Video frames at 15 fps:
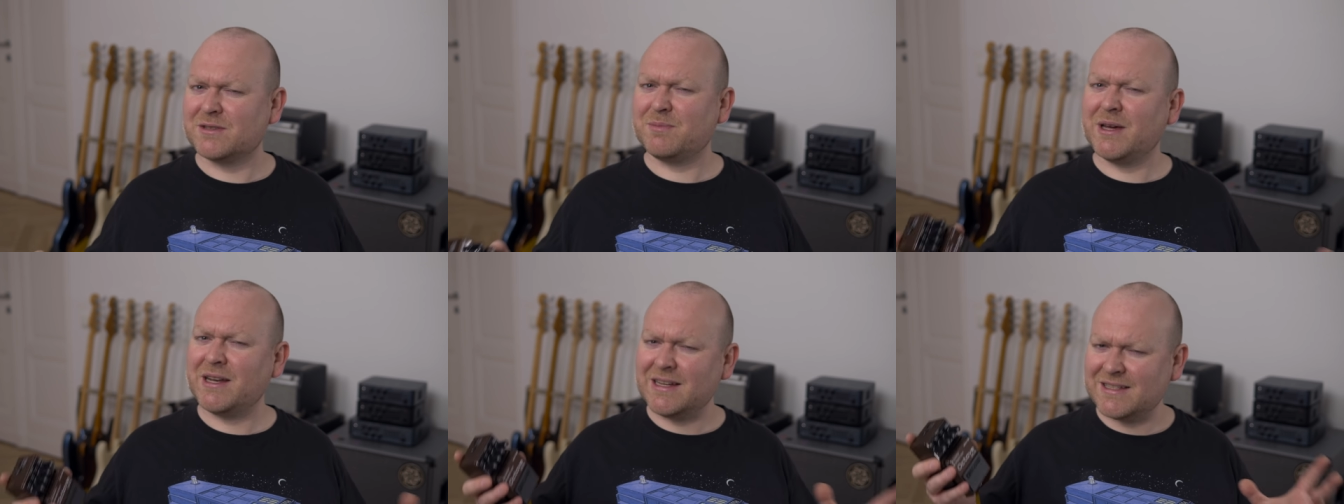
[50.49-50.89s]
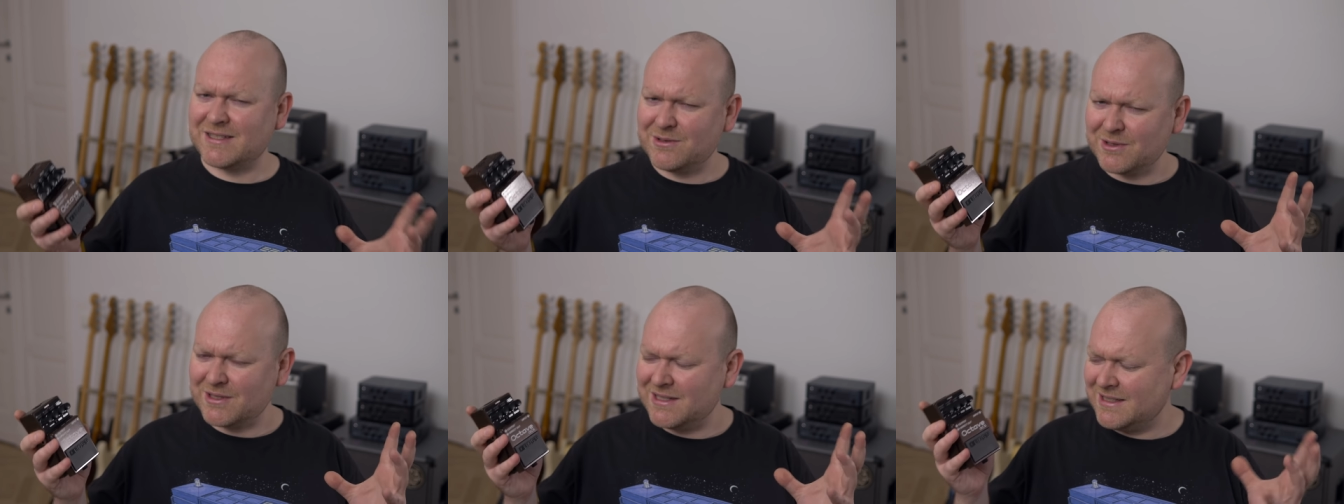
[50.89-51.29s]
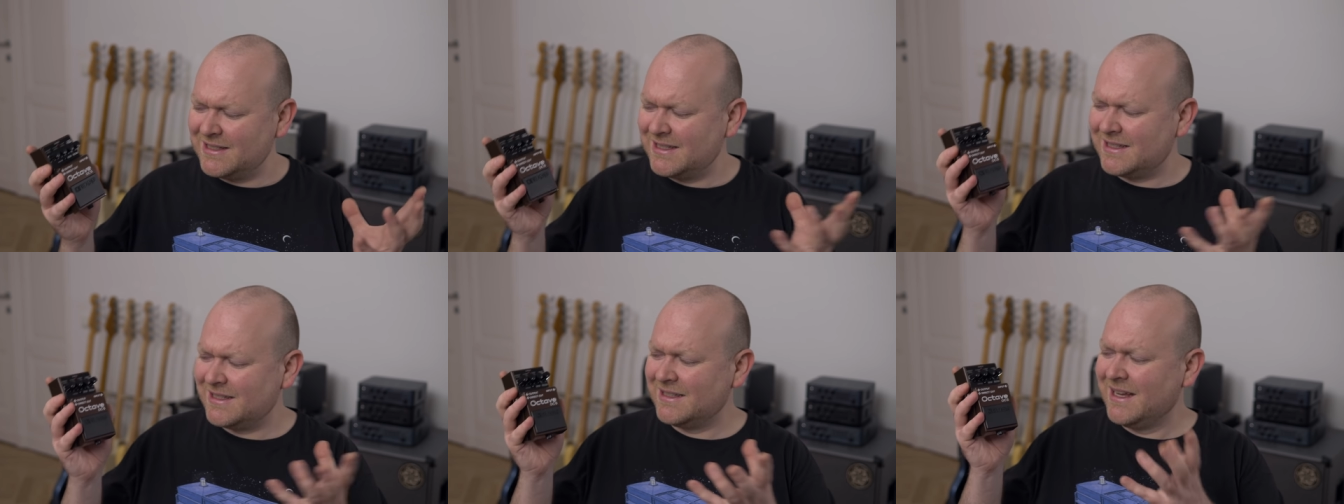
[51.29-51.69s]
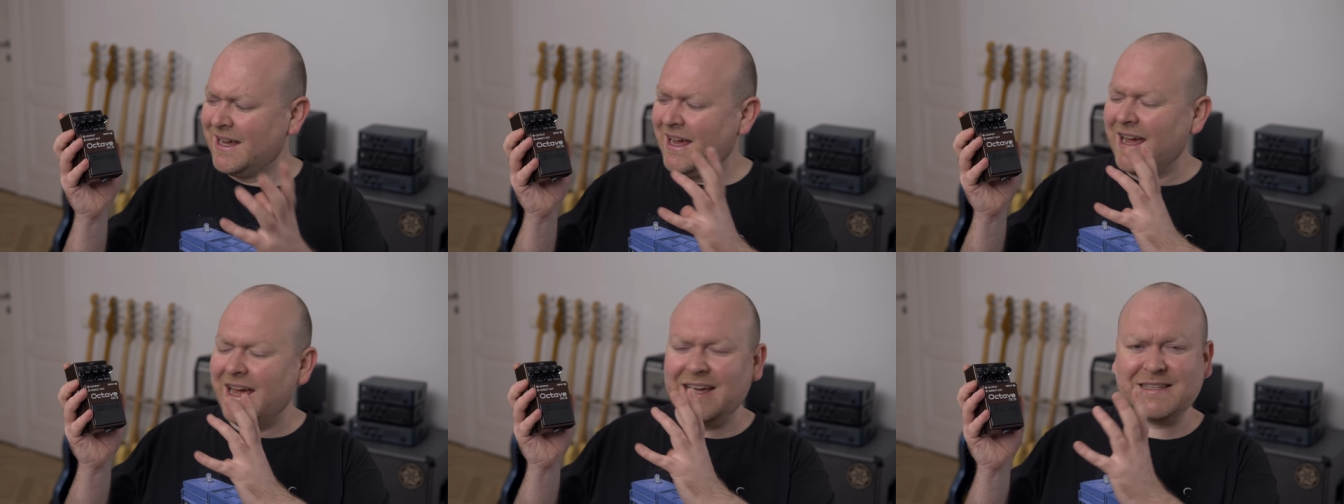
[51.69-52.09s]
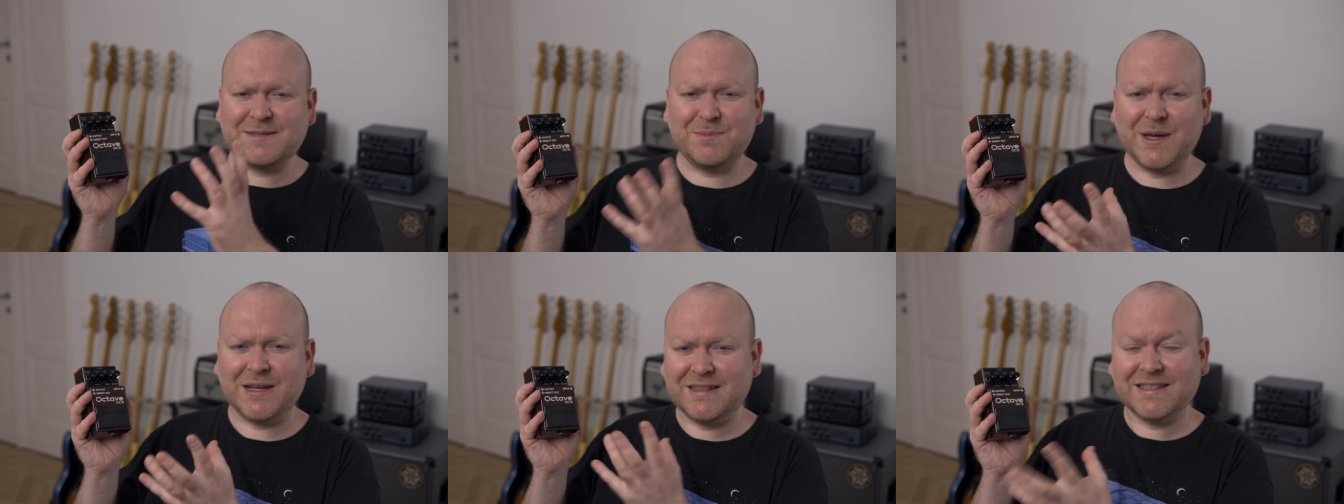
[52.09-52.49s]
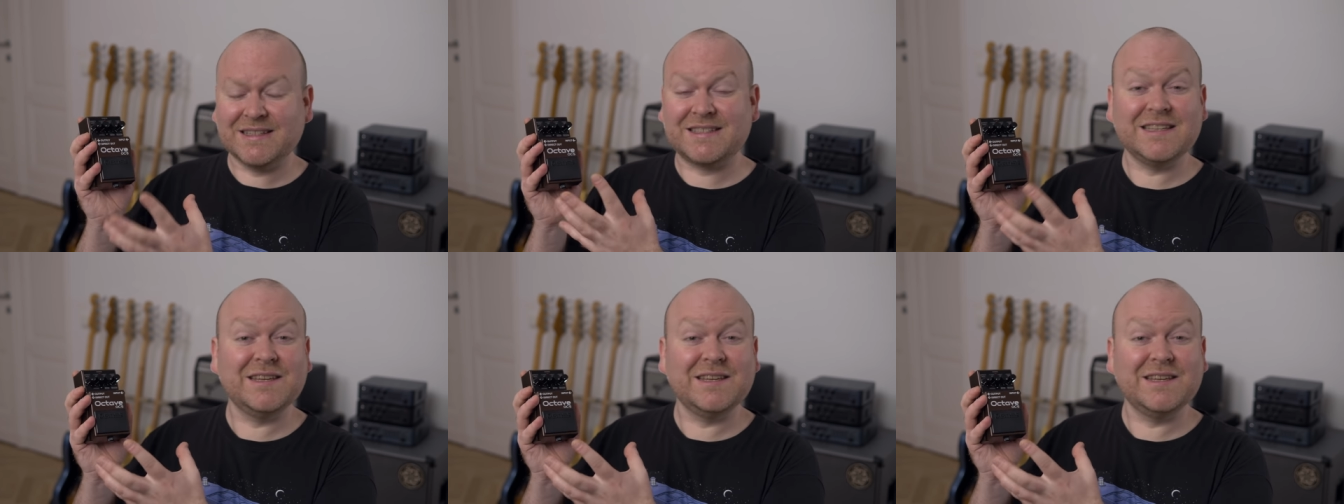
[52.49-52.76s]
but I certainly didn't expect this,